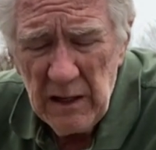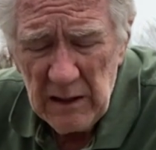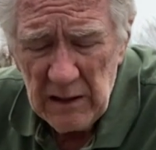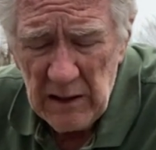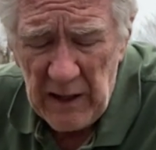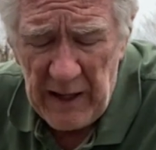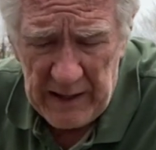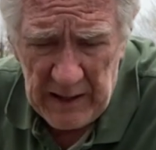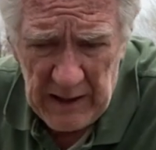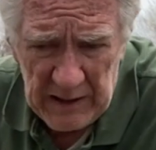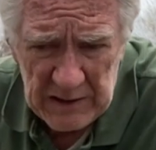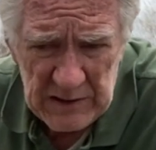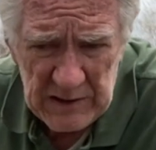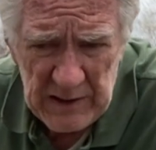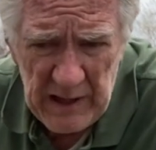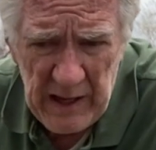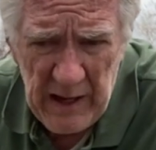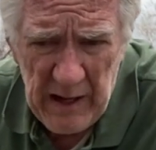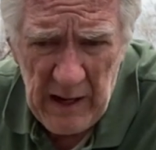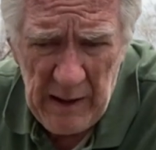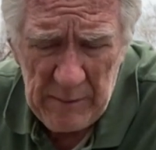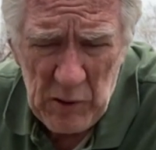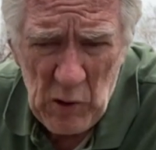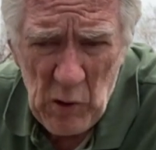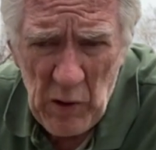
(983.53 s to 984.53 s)
Like I said,
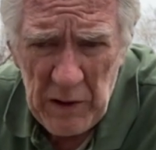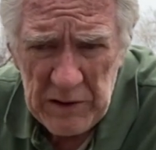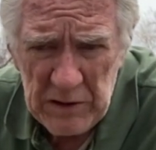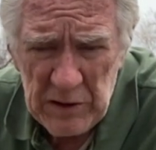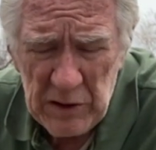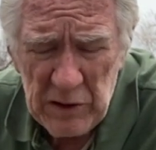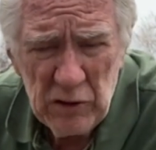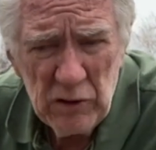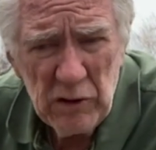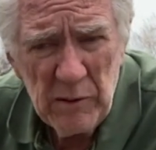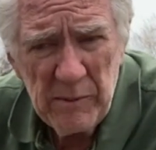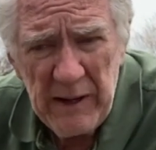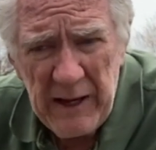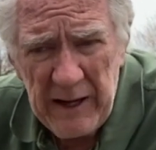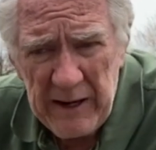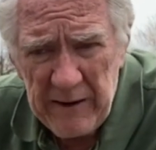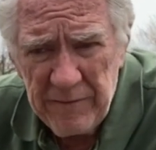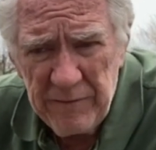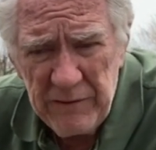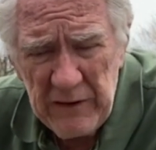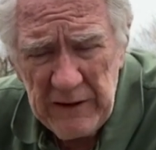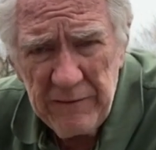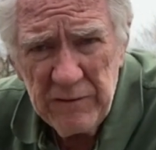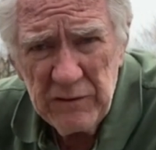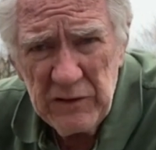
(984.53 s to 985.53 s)
I'm going to do about a
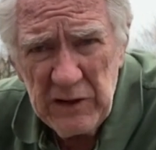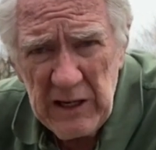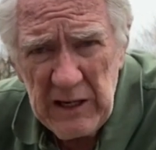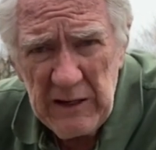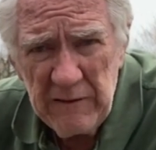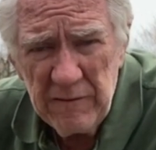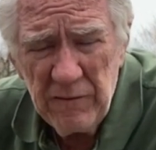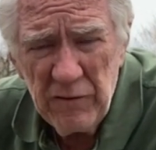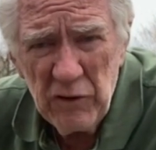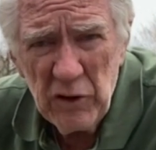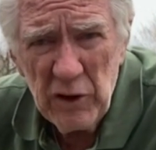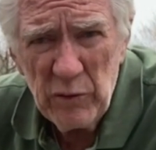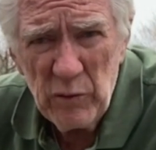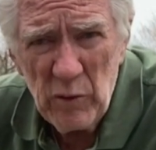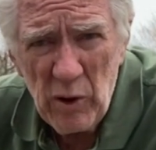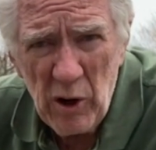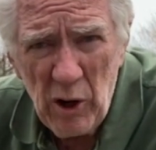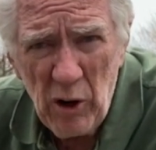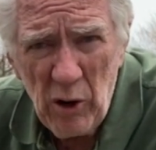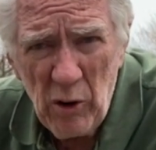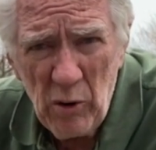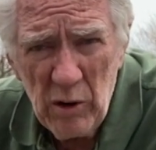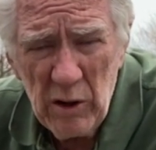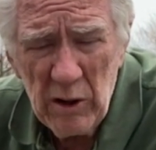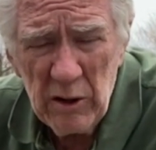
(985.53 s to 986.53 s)
15-foot
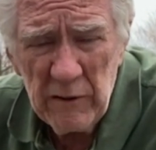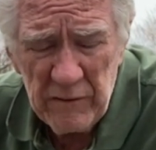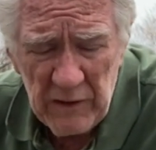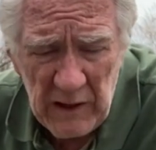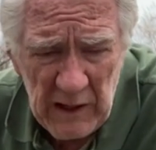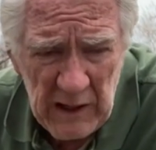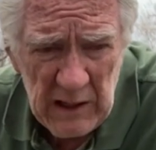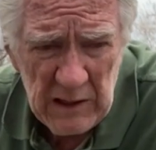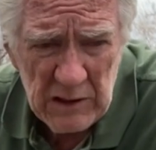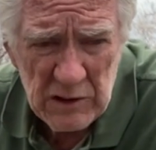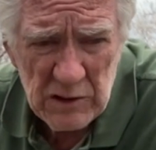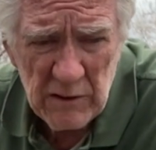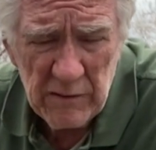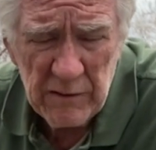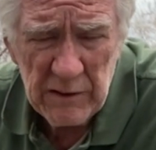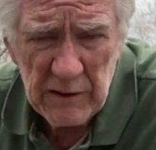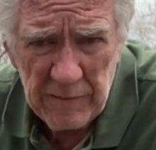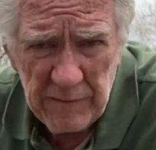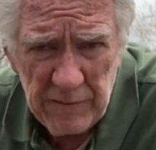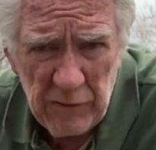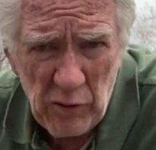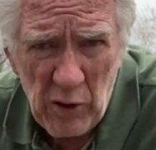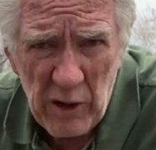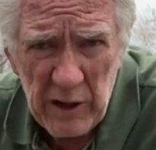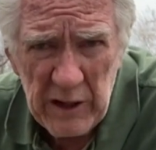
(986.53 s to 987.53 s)
row of each of the
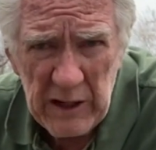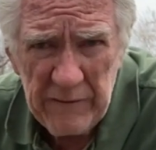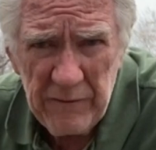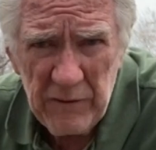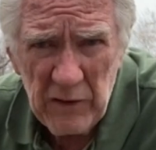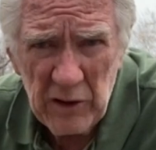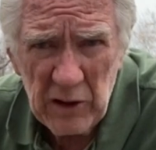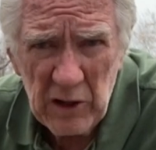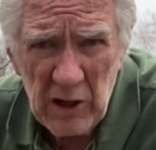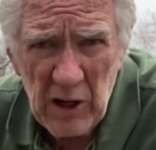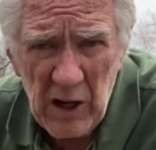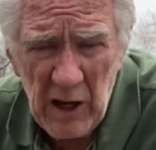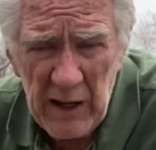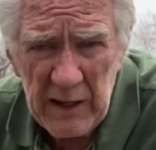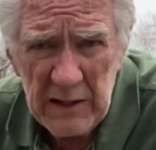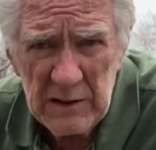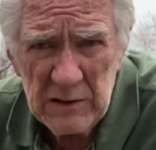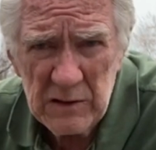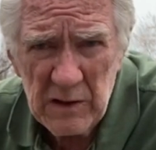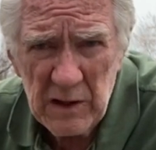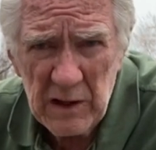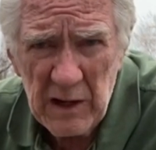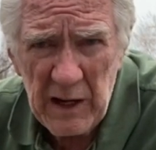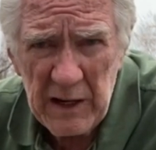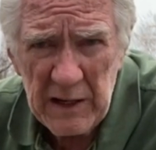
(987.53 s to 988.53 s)
4 different kinds
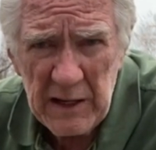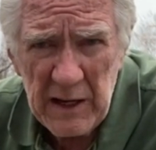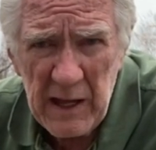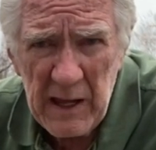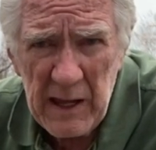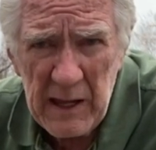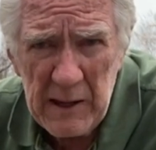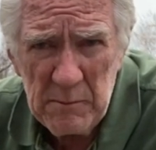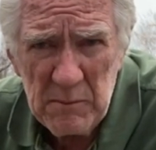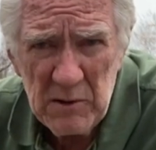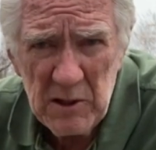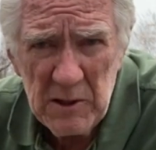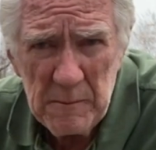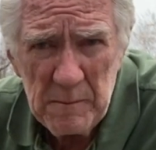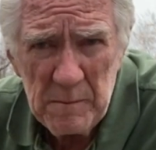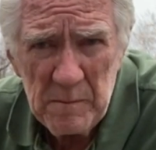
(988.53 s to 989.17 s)
that I named.